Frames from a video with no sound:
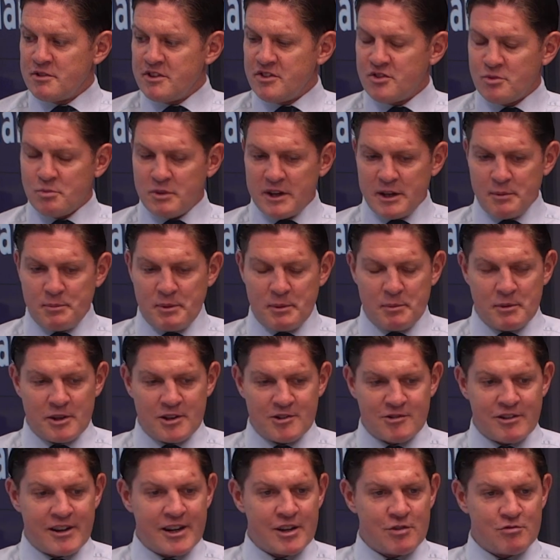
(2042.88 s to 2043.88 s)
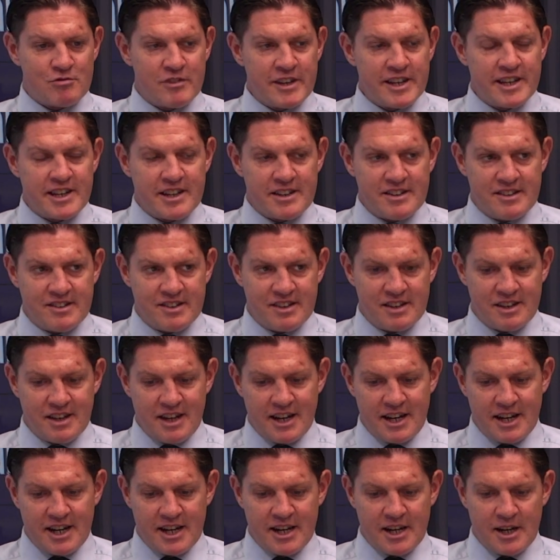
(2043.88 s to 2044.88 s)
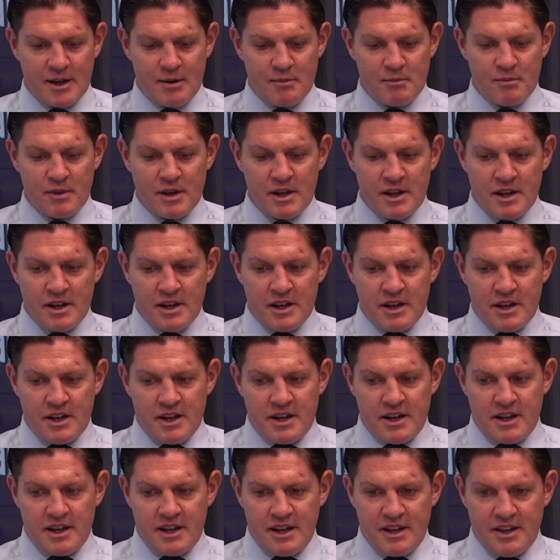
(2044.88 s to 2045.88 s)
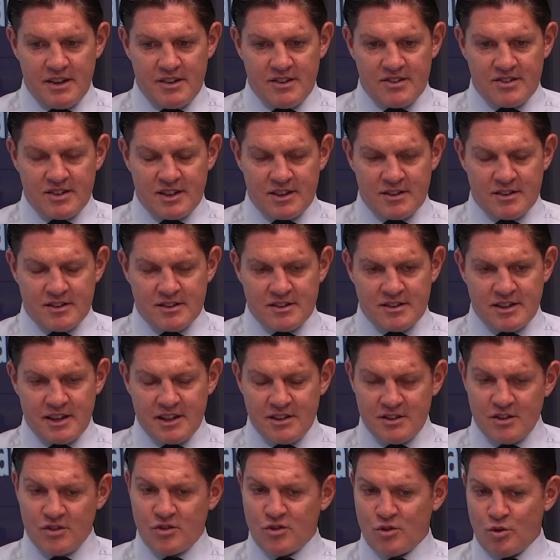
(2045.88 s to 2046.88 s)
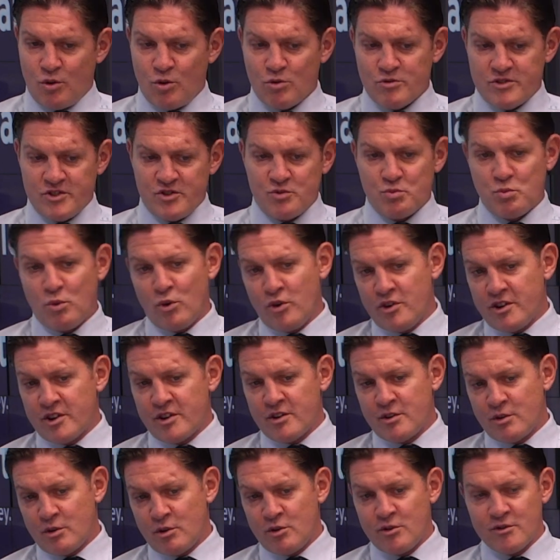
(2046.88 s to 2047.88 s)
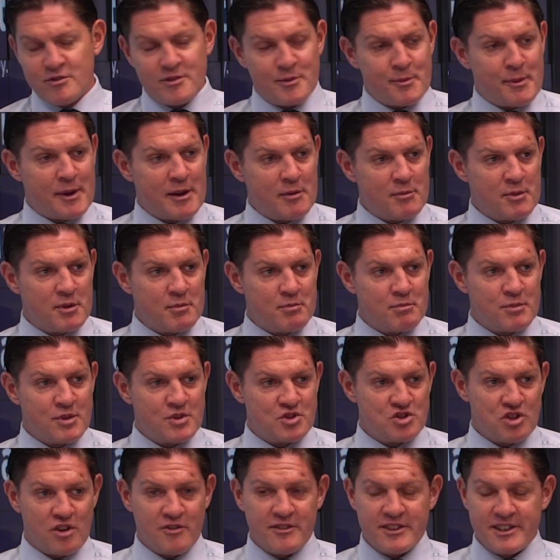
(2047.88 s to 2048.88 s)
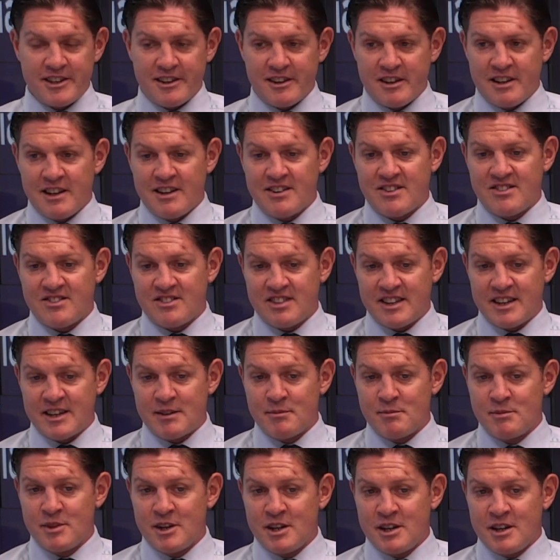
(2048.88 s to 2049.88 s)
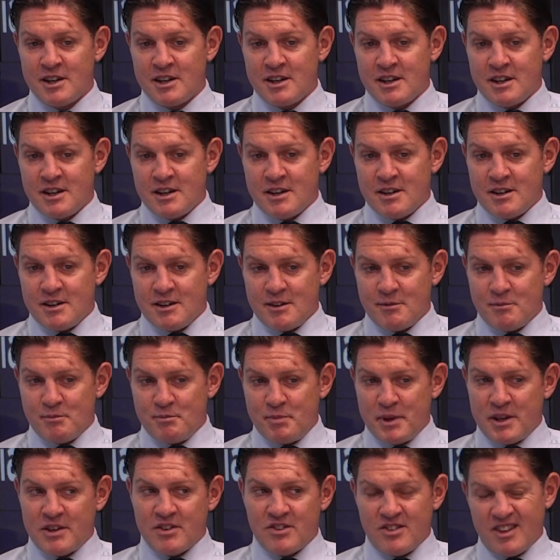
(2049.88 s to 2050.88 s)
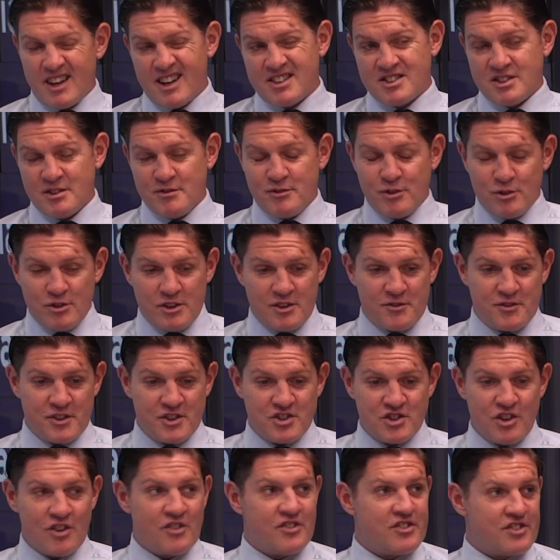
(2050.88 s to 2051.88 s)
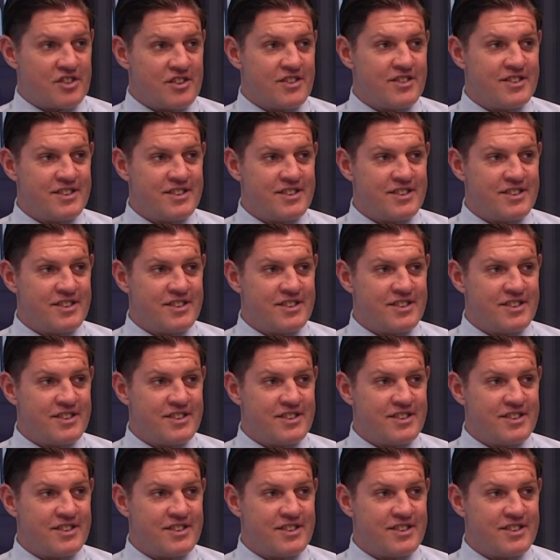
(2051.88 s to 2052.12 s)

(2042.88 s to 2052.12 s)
reason why people are irate is I think the Tories won an overwhelming majority the last time because they actually voted for Johnson.